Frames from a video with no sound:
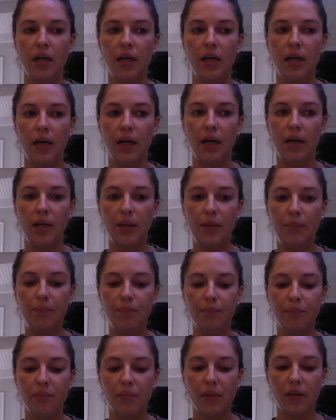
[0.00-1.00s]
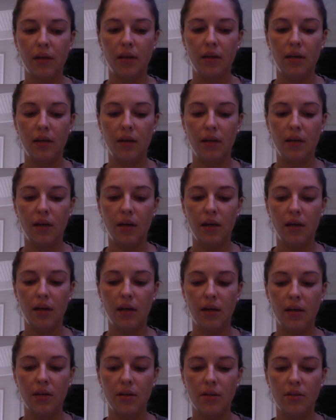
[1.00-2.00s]
Um,
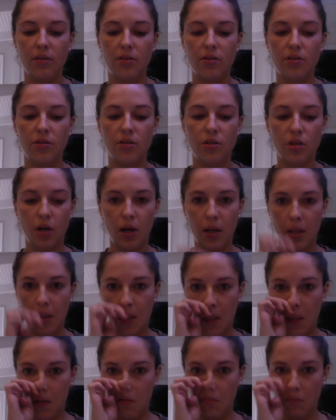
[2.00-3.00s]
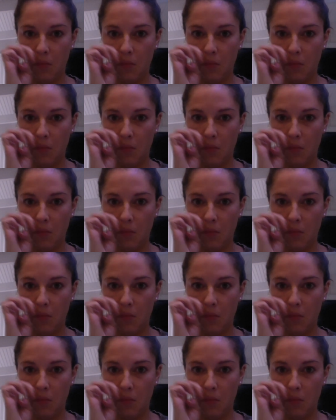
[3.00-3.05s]
it started